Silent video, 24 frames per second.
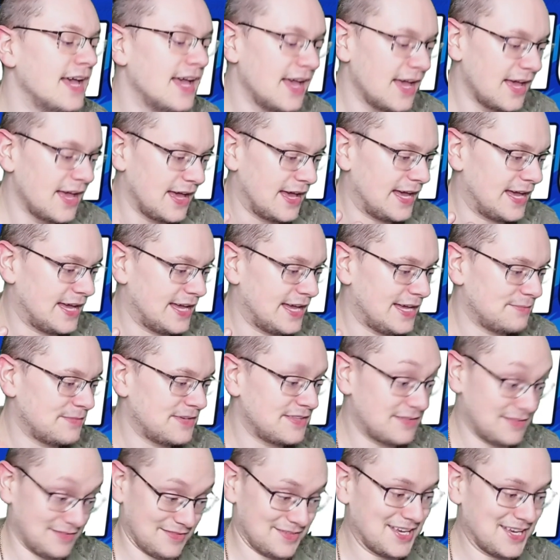
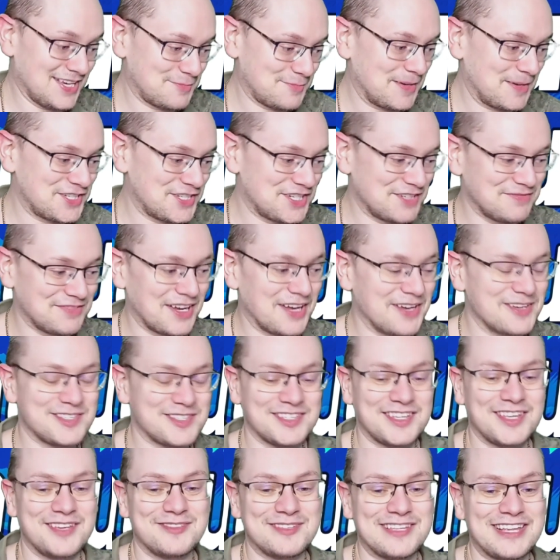especially in regards
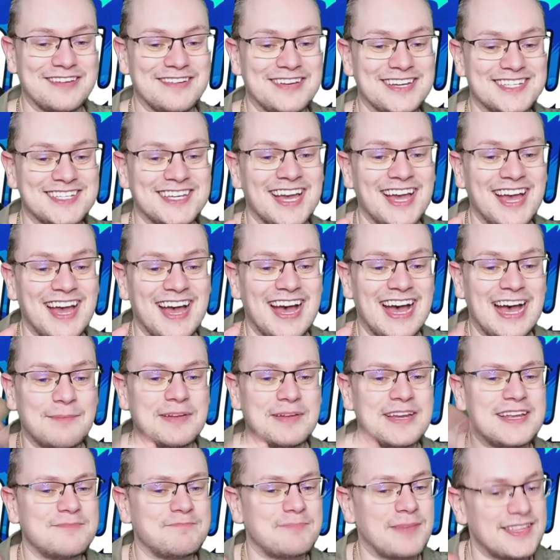to those lyrics.
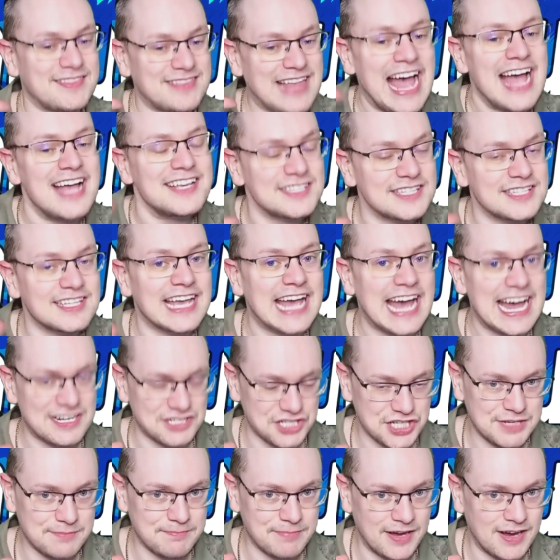But that's the
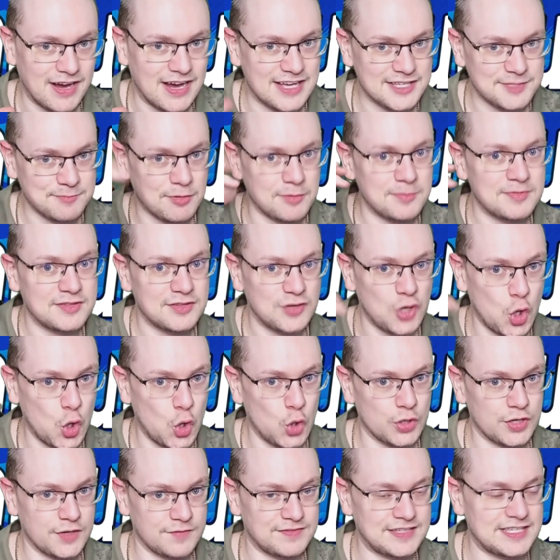catchy part. It's probably the
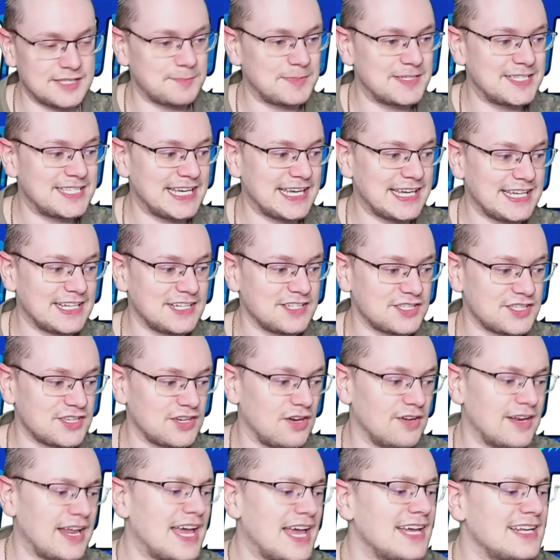hook of this particular
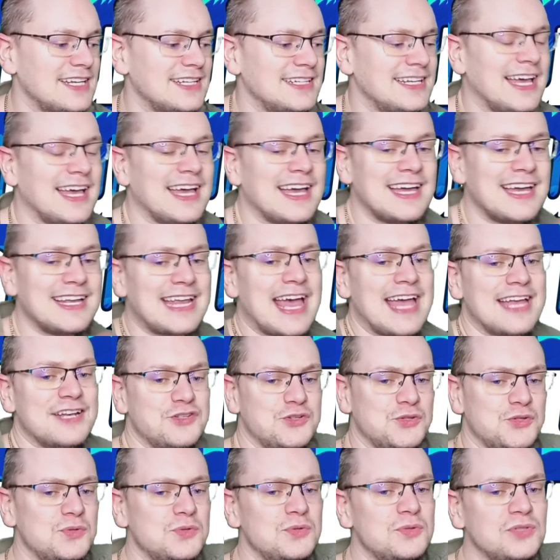song. And
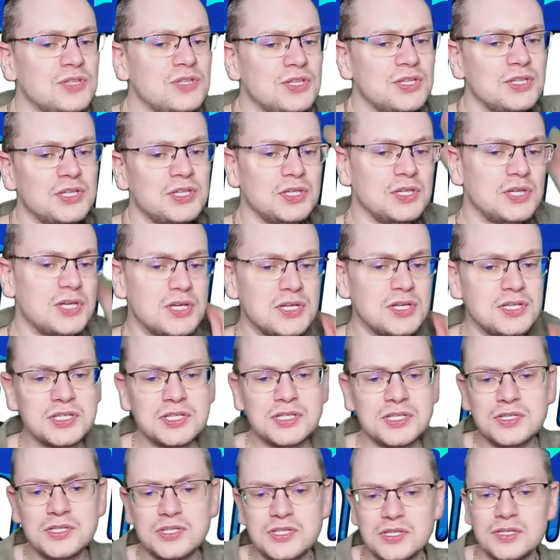
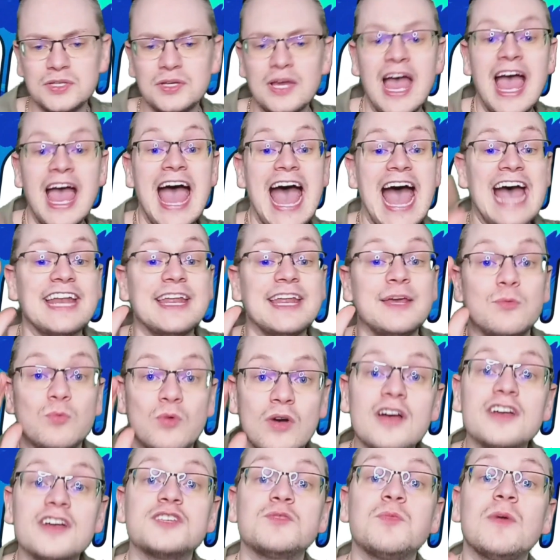it
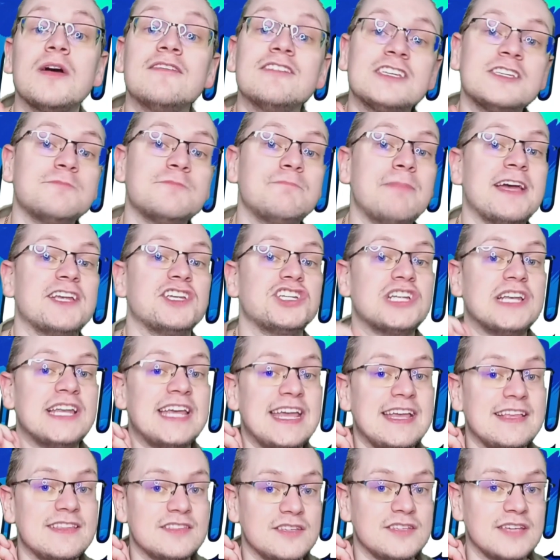works well,
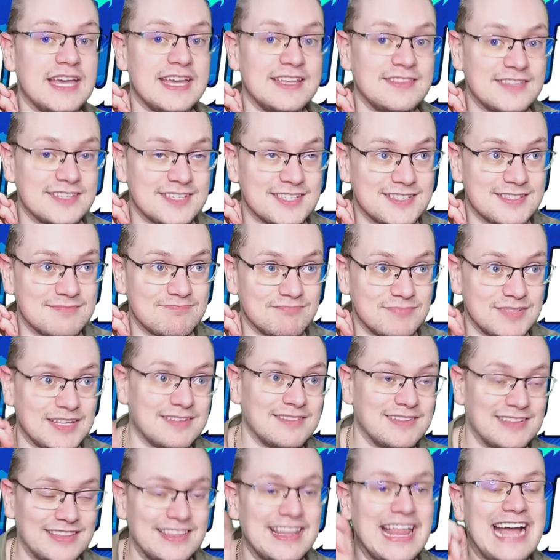especially in
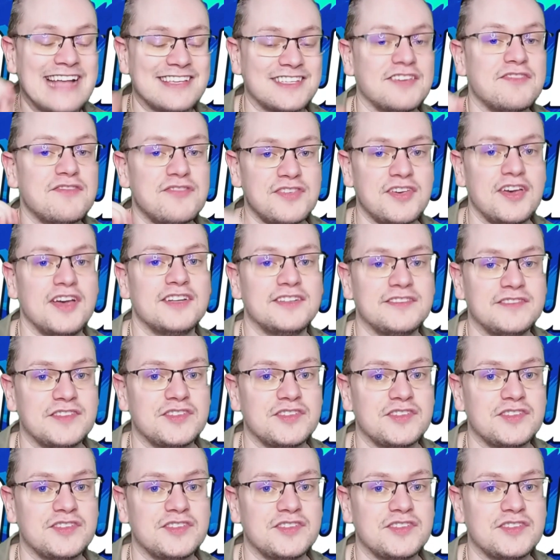the latter third of the